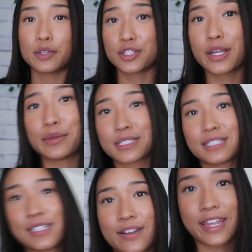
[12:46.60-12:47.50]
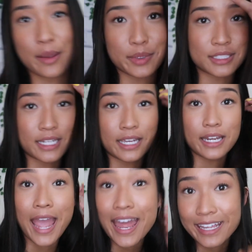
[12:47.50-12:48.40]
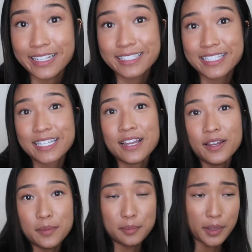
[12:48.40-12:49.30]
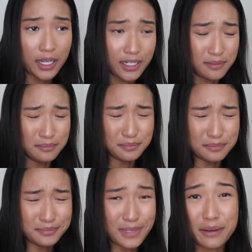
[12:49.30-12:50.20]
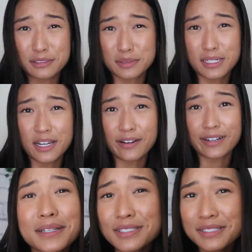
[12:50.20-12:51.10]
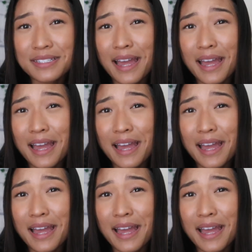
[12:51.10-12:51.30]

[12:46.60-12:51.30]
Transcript: Originally I was gonna stay on campus and edit, but I was really hungry. I could just